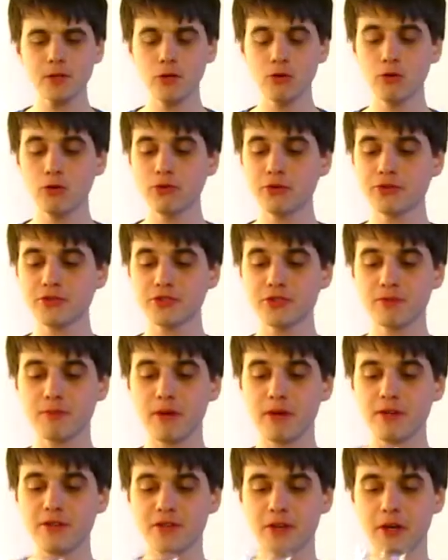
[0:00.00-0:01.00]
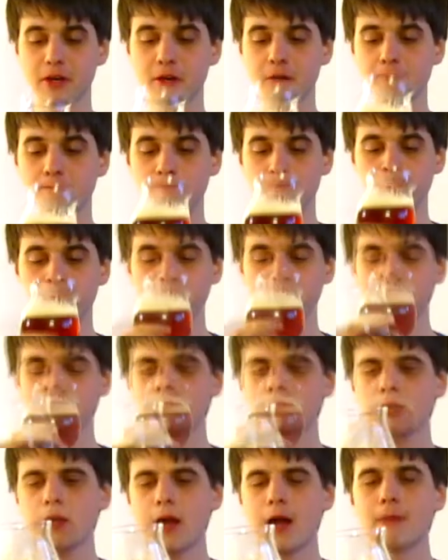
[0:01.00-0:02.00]
Oh, this is amazing.
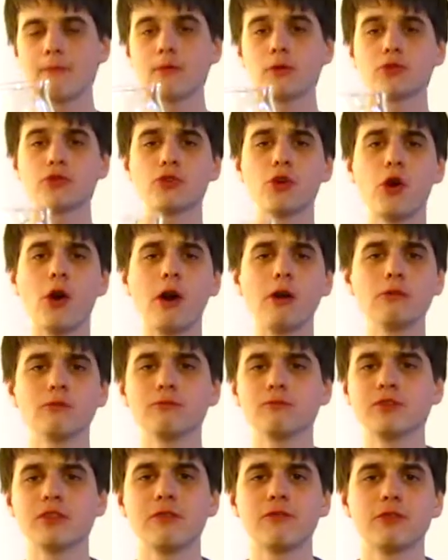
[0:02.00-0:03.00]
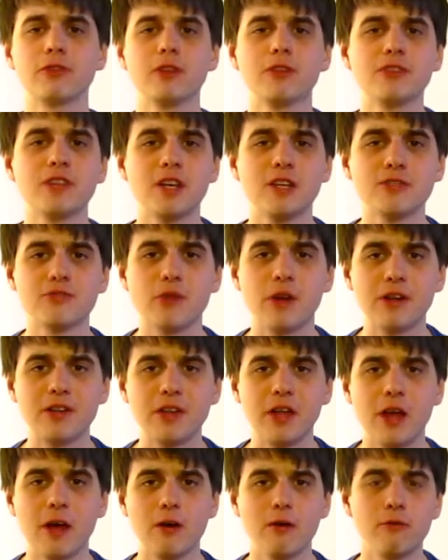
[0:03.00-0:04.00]
I'm not sure how different it tastes right
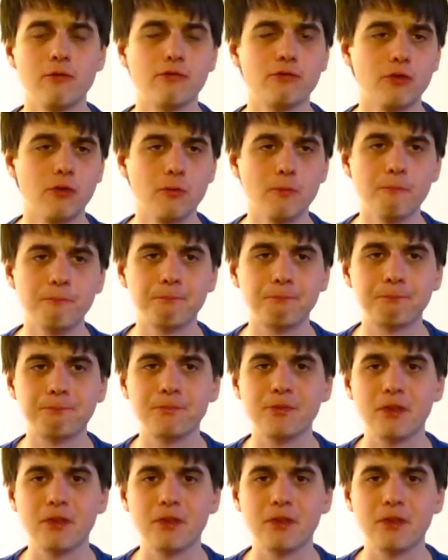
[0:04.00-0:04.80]
now from,